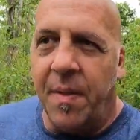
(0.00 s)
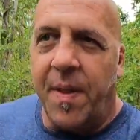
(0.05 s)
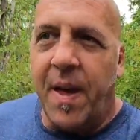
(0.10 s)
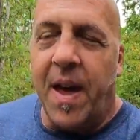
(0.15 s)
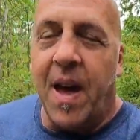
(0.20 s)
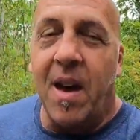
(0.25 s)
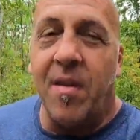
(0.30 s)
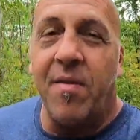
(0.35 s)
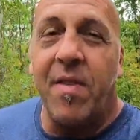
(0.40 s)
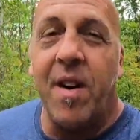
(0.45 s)

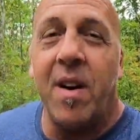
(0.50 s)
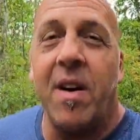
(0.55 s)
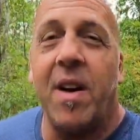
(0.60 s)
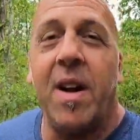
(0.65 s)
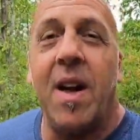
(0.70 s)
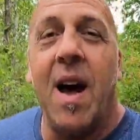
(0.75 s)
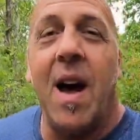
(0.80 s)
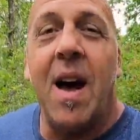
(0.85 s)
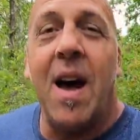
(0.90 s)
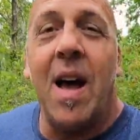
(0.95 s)
They have
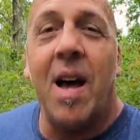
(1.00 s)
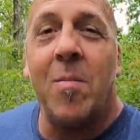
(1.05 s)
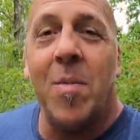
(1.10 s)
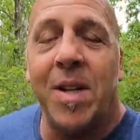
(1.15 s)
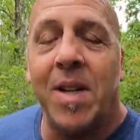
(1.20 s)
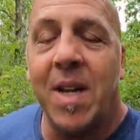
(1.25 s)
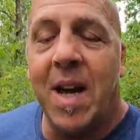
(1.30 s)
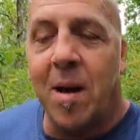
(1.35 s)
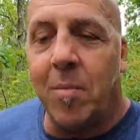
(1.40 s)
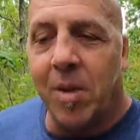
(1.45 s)
very high
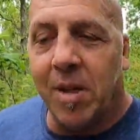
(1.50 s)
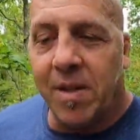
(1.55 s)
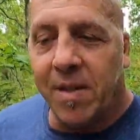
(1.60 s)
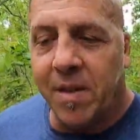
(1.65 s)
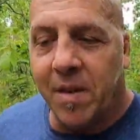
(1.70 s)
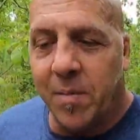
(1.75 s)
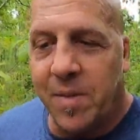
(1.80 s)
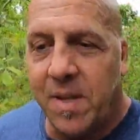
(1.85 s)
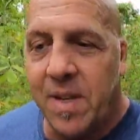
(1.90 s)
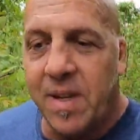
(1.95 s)

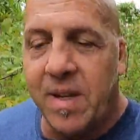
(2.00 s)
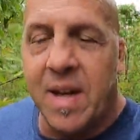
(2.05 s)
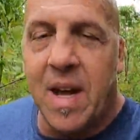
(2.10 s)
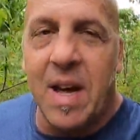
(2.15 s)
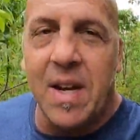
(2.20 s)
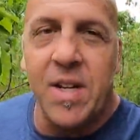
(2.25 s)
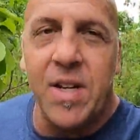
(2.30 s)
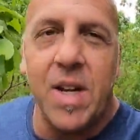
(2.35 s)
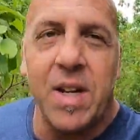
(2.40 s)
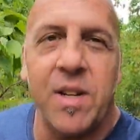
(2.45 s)
metabolisms and
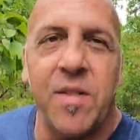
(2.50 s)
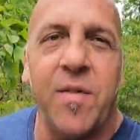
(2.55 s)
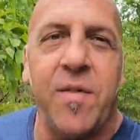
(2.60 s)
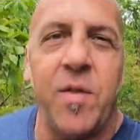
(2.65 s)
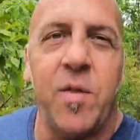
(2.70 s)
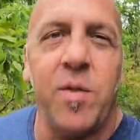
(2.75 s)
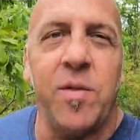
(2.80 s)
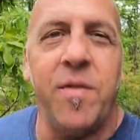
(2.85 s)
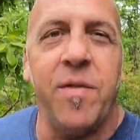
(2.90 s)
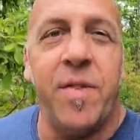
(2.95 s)
digest
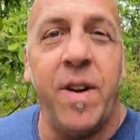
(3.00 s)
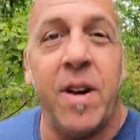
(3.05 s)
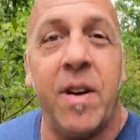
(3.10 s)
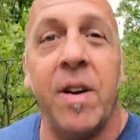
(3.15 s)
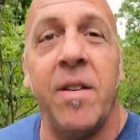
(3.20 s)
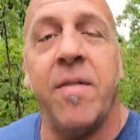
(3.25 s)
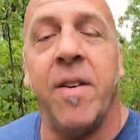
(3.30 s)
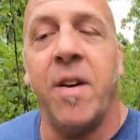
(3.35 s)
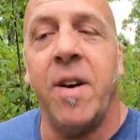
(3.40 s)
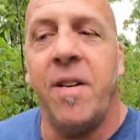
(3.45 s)
food
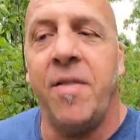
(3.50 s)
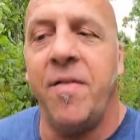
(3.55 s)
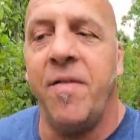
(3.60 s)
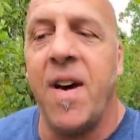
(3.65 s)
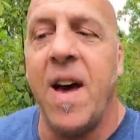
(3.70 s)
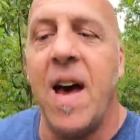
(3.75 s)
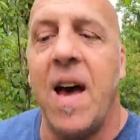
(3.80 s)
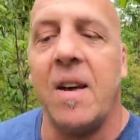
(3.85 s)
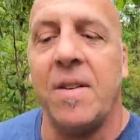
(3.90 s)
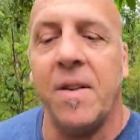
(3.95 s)
very, very
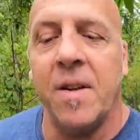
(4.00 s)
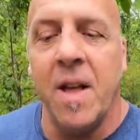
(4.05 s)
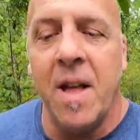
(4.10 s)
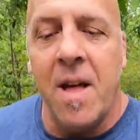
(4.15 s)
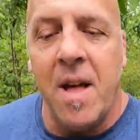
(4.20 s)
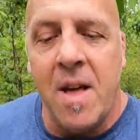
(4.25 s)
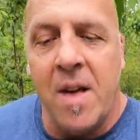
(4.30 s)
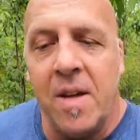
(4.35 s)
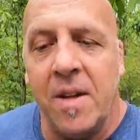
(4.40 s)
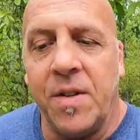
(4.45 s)
fast.
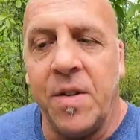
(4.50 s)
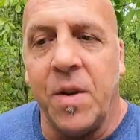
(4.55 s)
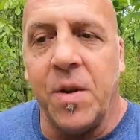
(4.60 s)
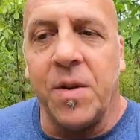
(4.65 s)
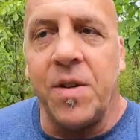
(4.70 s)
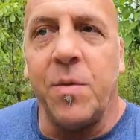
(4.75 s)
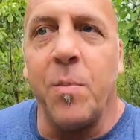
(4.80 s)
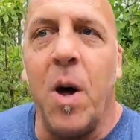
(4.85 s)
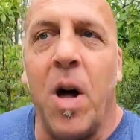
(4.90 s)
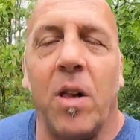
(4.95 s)

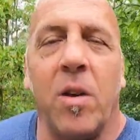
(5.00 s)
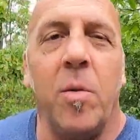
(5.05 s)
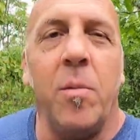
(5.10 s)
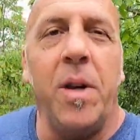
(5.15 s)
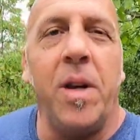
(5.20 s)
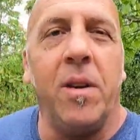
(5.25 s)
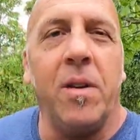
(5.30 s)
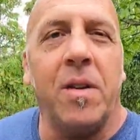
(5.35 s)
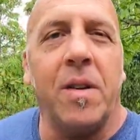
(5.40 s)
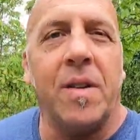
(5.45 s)
So smaller
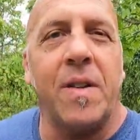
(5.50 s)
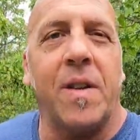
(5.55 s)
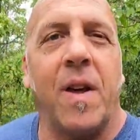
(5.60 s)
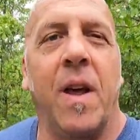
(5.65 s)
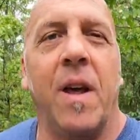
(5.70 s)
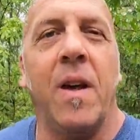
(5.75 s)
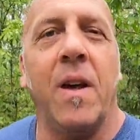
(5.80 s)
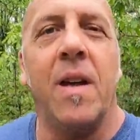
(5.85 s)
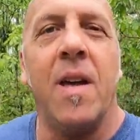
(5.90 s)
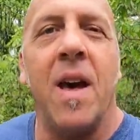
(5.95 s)
meals
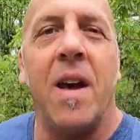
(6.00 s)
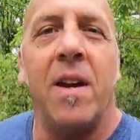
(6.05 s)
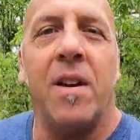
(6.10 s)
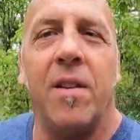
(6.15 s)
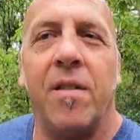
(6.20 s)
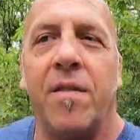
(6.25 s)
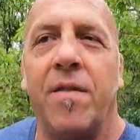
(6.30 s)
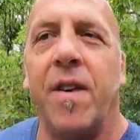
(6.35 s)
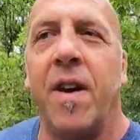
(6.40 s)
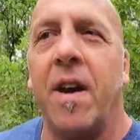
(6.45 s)
kind
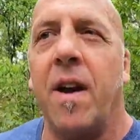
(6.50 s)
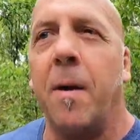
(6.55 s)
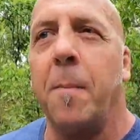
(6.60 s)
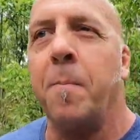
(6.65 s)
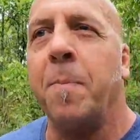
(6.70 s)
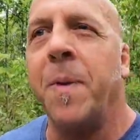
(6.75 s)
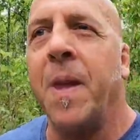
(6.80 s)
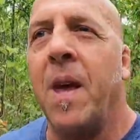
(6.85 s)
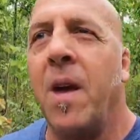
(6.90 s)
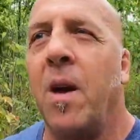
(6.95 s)
of
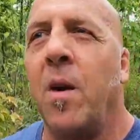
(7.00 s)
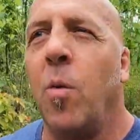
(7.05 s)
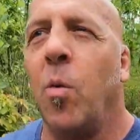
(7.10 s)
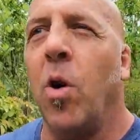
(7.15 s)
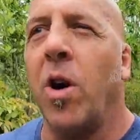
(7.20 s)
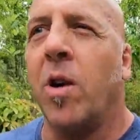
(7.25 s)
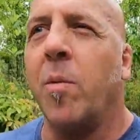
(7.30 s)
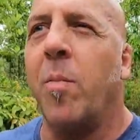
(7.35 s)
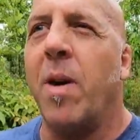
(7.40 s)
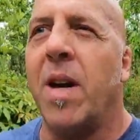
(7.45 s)

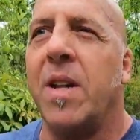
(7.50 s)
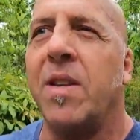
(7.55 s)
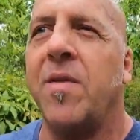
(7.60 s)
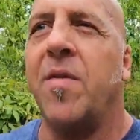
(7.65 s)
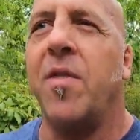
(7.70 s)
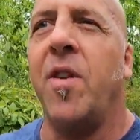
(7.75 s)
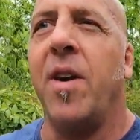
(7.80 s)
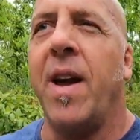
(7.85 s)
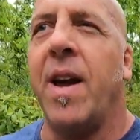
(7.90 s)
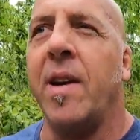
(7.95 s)
work
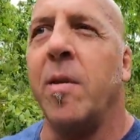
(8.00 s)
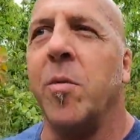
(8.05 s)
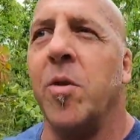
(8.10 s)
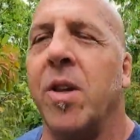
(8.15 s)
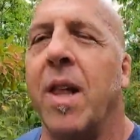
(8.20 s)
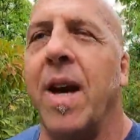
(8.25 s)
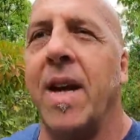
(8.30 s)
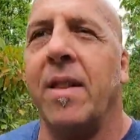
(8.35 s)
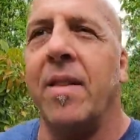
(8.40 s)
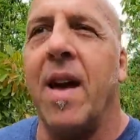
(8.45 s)
best for an
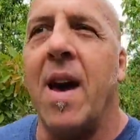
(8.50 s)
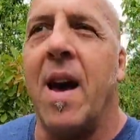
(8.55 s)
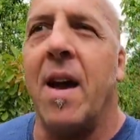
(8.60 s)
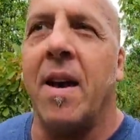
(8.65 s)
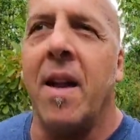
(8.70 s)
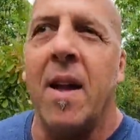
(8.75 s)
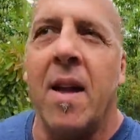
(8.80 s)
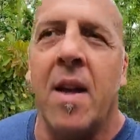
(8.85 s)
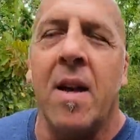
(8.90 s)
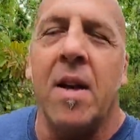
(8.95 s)
animal like
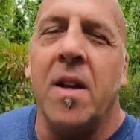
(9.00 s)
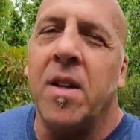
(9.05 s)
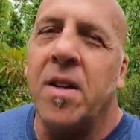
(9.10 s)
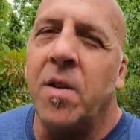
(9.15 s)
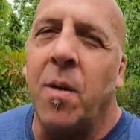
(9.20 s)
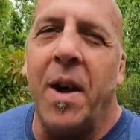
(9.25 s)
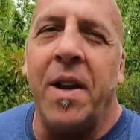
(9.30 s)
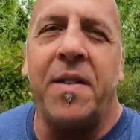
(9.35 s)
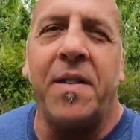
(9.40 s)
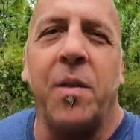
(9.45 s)
that,
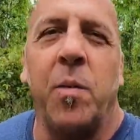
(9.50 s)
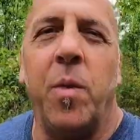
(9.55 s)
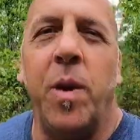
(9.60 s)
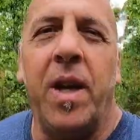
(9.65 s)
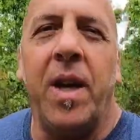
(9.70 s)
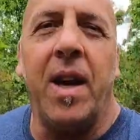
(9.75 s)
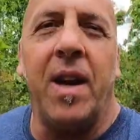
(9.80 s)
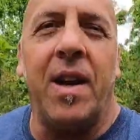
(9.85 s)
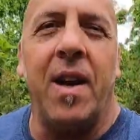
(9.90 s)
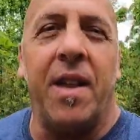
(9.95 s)
twice a
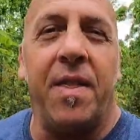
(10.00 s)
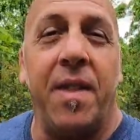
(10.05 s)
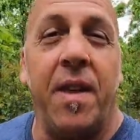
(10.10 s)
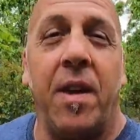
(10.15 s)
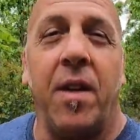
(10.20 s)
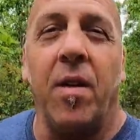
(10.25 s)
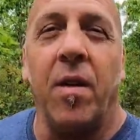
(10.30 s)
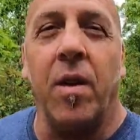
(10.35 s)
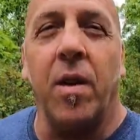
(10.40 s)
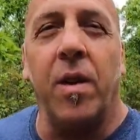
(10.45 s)
week, and I
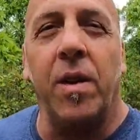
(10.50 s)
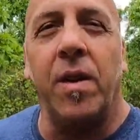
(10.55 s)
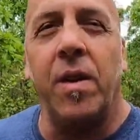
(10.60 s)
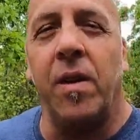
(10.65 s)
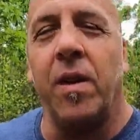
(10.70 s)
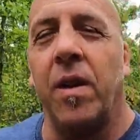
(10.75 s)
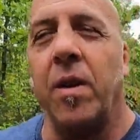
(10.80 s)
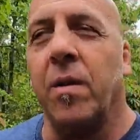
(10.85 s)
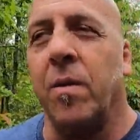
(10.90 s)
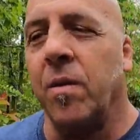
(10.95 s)
think you're good
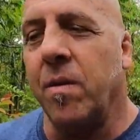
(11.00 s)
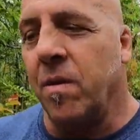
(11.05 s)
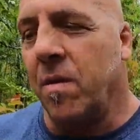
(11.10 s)
to go.